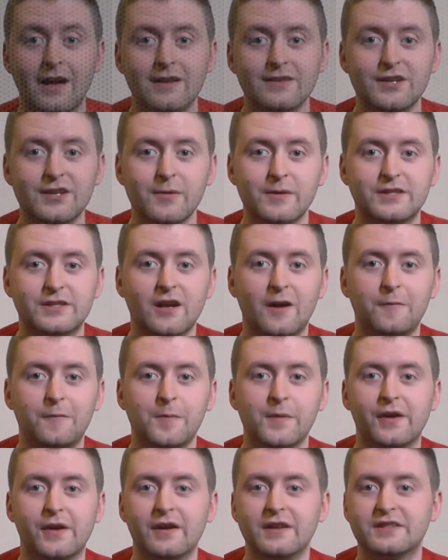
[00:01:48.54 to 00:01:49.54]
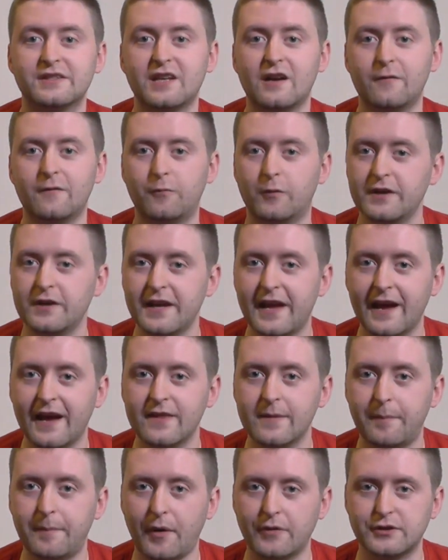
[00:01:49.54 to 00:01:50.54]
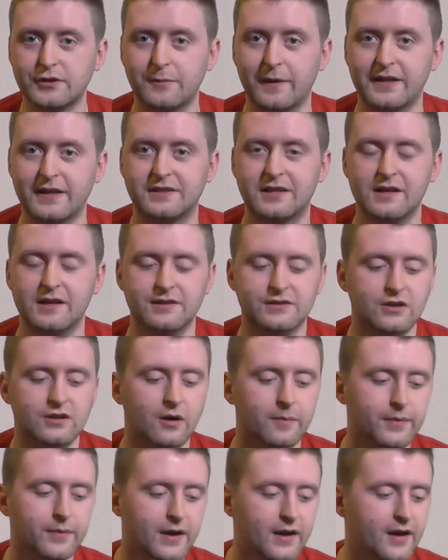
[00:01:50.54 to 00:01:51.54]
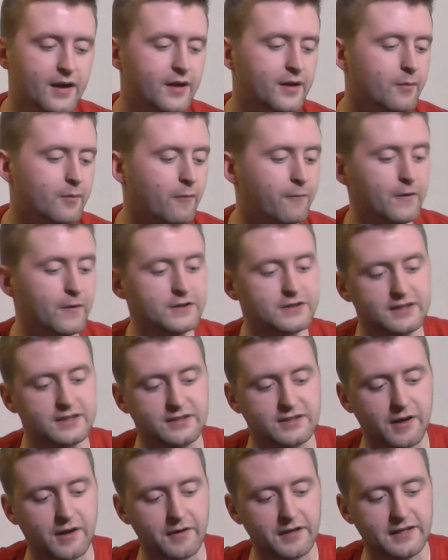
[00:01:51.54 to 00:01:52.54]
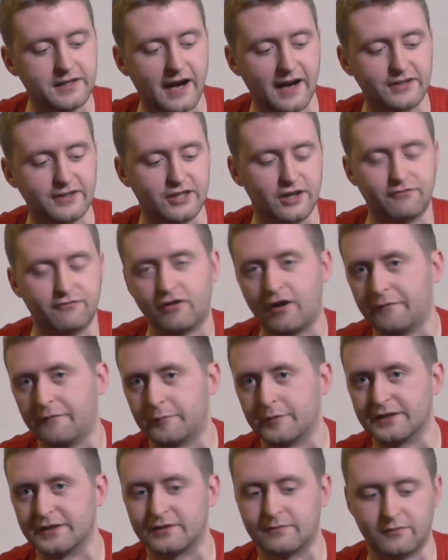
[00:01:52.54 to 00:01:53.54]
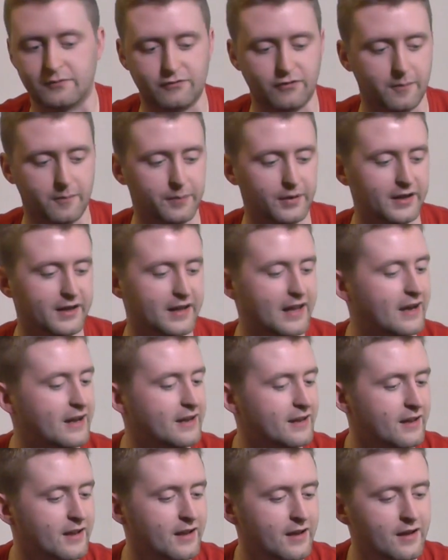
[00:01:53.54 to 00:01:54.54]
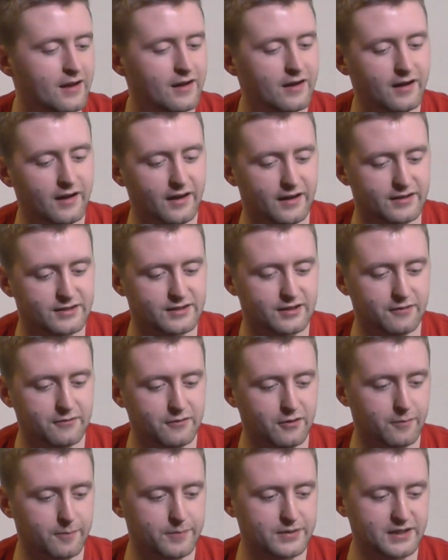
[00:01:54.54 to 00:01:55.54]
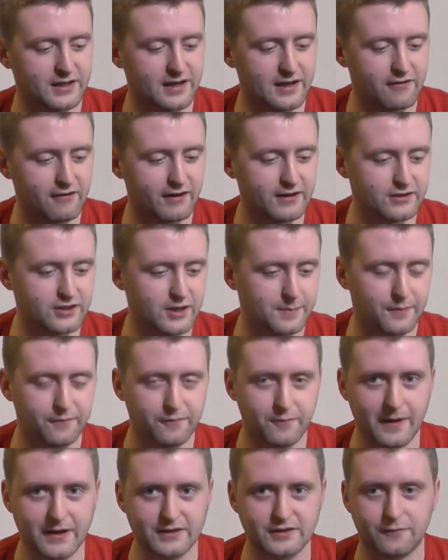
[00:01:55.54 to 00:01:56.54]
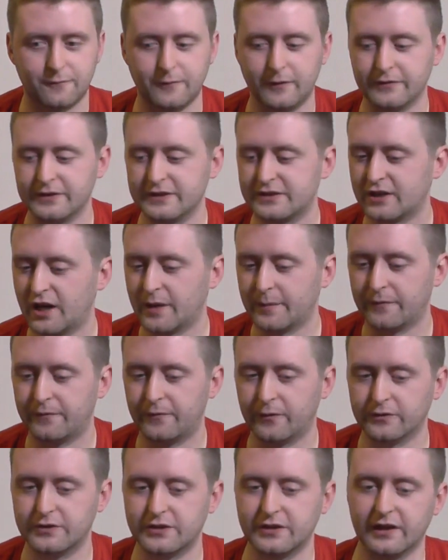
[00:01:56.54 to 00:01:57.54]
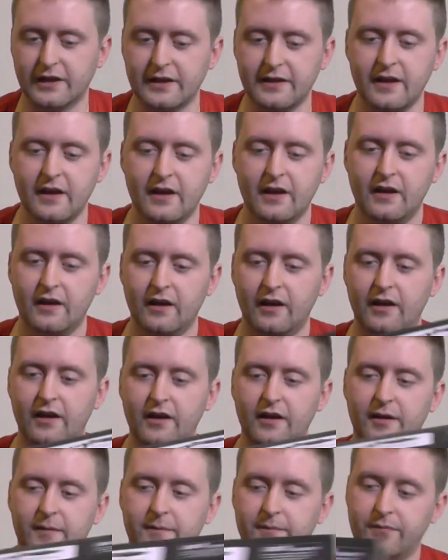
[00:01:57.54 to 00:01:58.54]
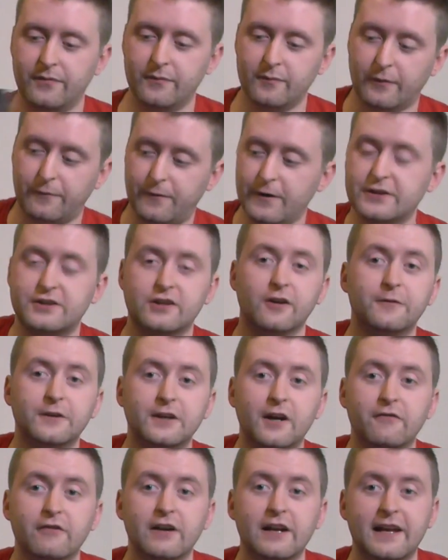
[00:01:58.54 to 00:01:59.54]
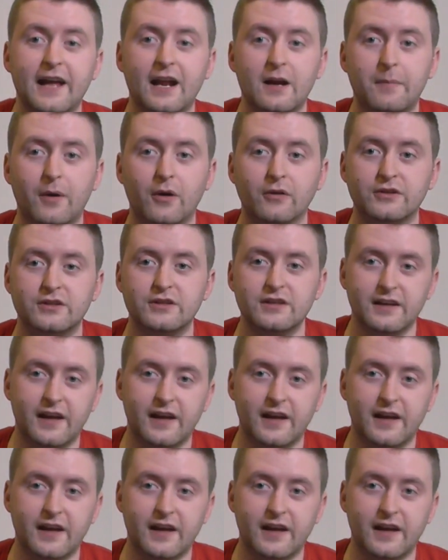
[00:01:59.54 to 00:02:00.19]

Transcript: So aside from the gun itself, what do you get in the box when it turns up? Uh, well, first thing to know, it actually arrived with this crumpling in it. Uh, so not particularly great shipping from Airsoft World this time, unfortunately. Um, well, first off, you don't really get a box.